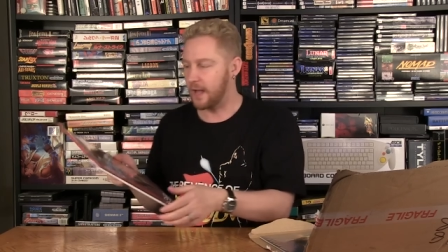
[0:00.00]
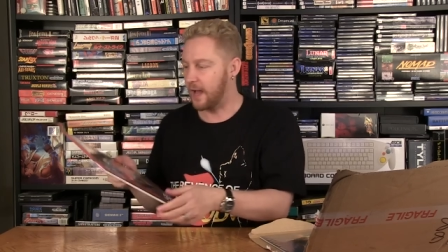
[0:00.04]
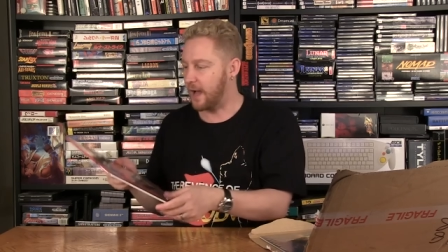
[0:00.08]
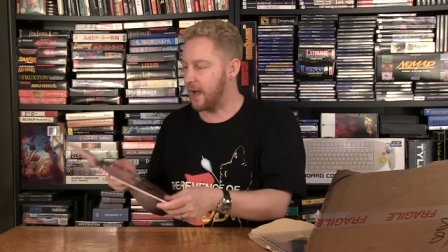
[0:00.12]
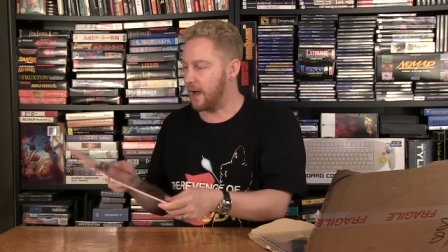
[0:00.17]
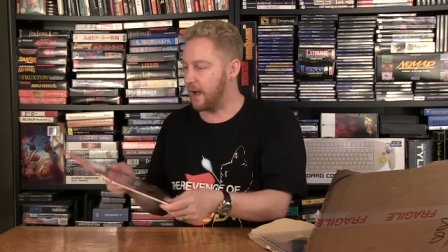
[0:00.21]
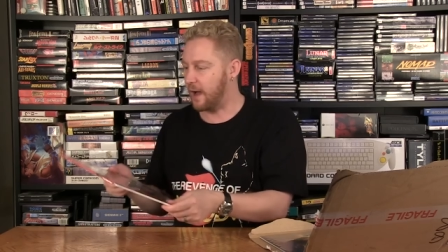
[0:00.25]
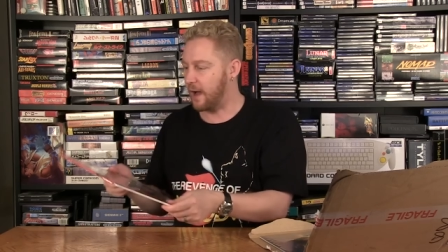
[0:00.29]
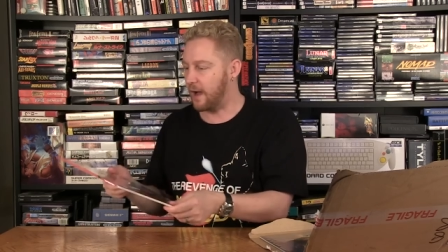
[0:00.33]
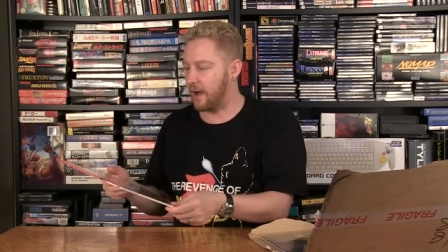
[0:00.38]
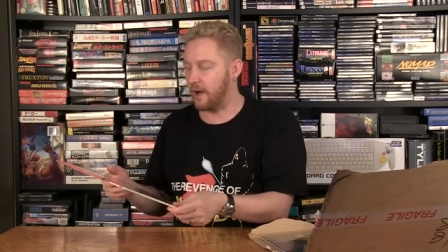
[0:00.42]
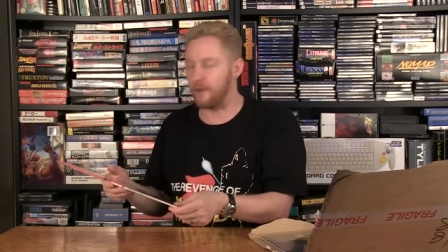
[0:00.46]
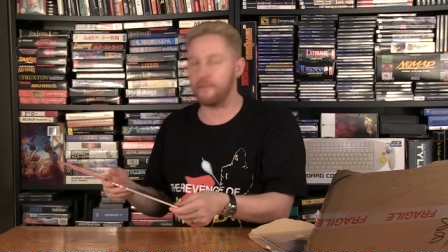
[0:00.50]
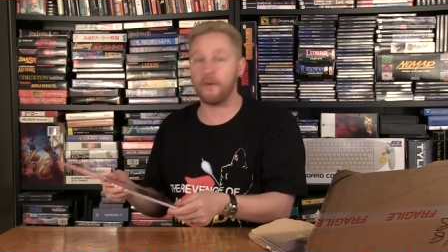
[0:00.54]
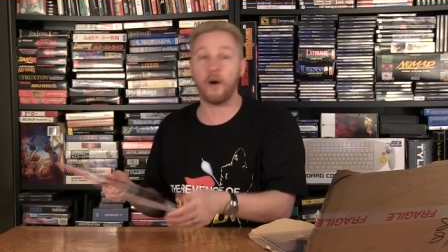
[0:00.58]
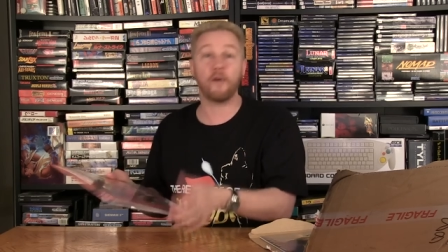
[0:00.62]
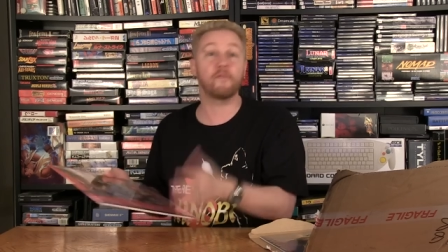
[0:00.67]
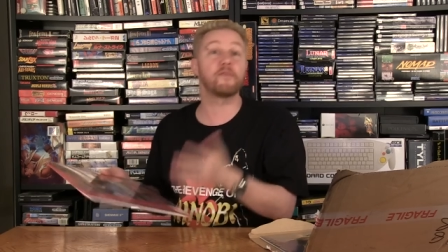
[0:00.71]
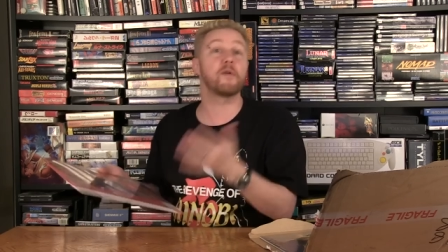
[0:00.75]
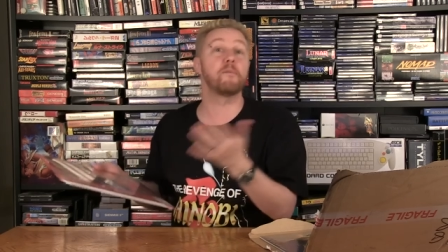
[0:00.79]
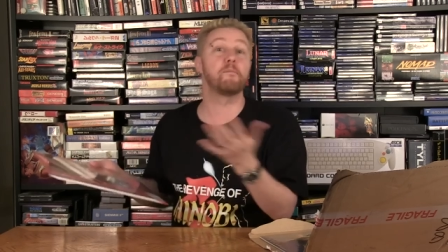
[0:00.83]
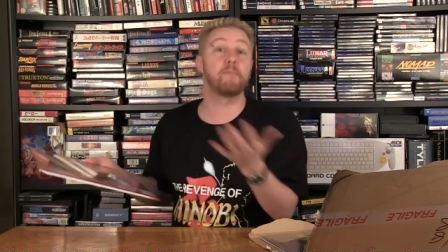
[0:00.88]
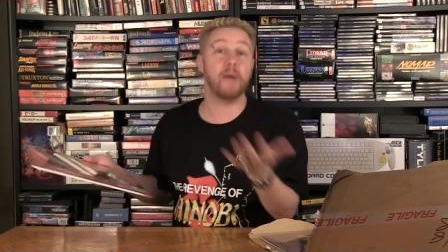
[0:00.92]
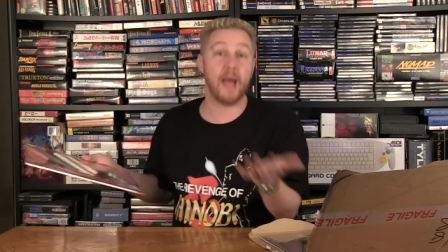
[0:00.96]
uh, of,
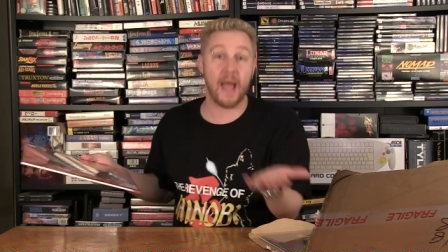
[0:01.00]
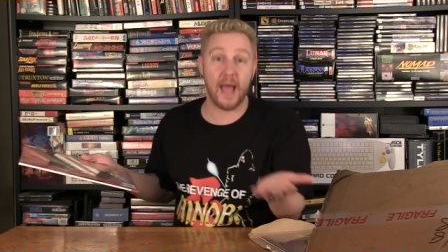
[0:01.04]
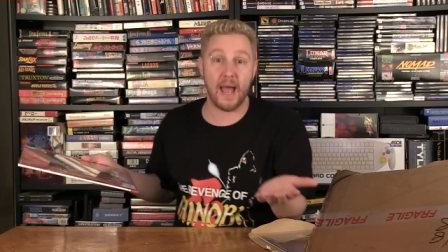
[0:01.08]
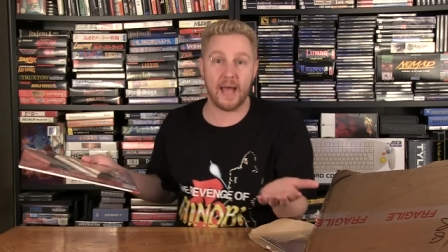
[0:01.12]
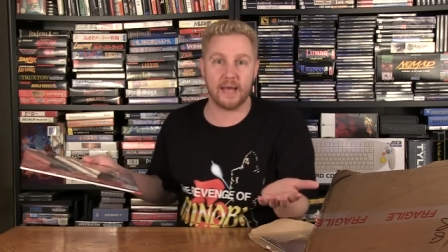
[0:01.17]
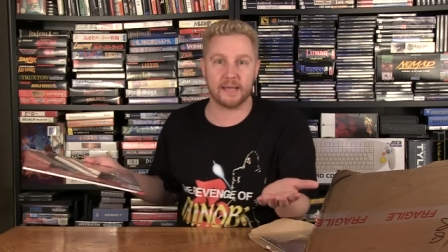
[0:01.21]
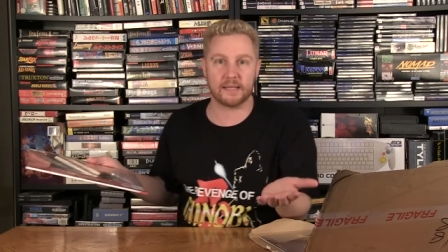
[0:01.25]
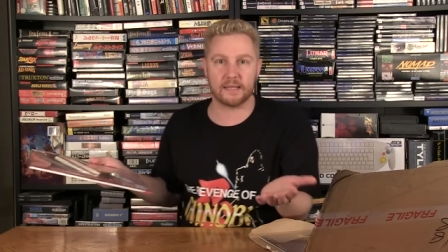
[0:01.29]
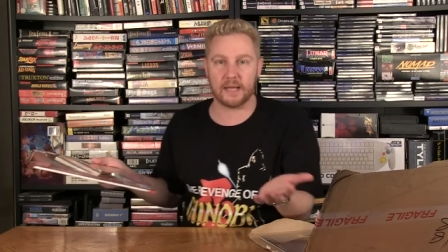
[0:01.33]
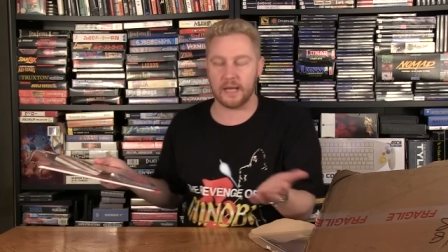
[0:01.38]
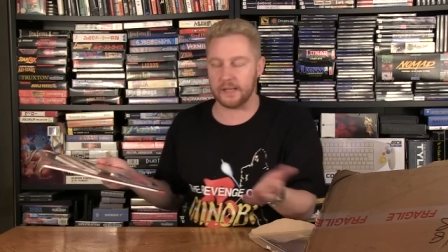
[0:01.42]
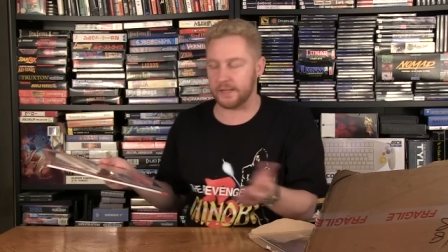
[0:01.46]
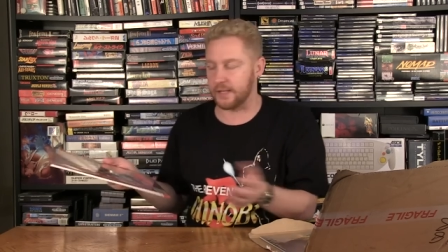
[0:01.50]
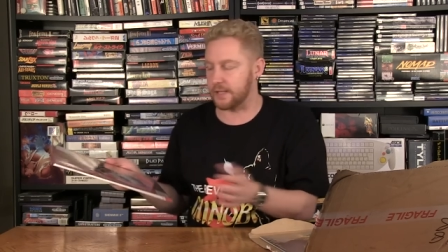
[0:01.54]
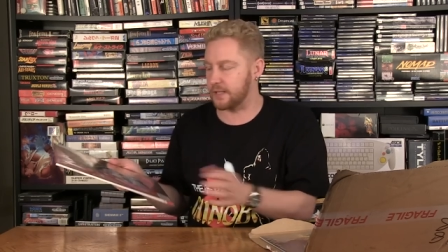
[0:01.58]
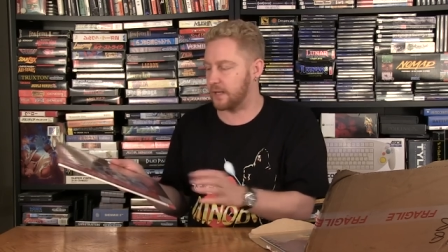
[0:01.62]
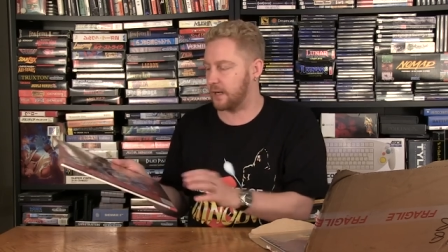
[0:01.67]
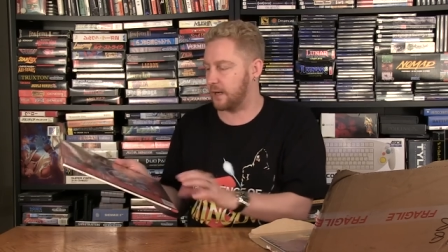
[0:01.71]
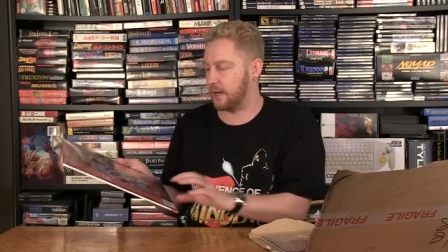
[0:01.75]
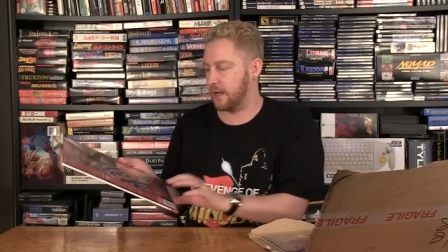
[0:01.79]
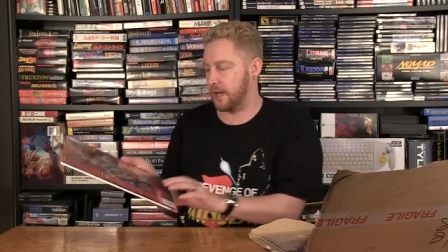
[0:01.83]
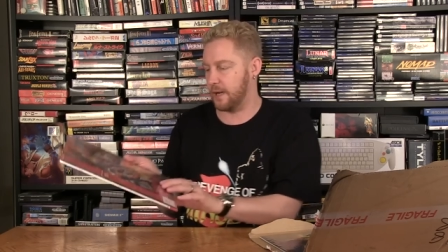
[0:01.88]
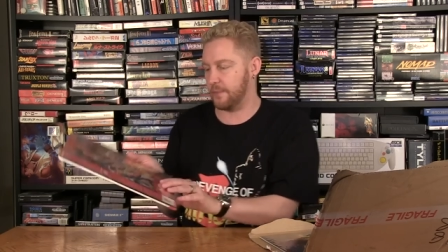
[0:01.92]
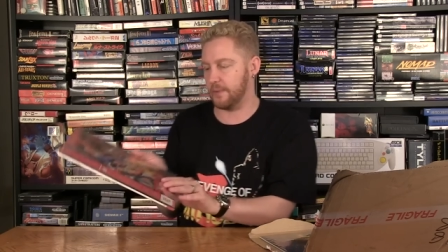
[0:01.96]
of the band at the
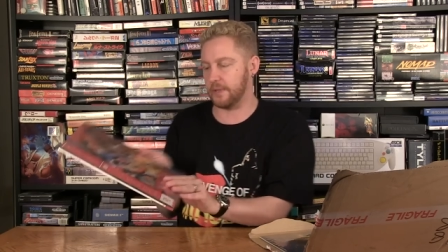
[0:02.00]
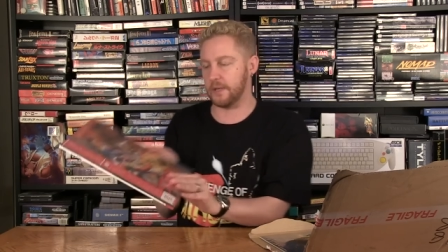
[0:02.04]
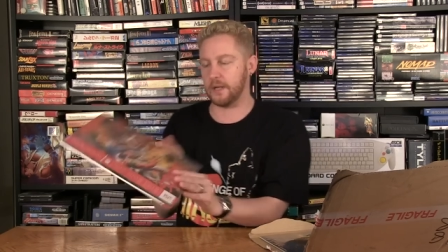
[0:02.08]
time.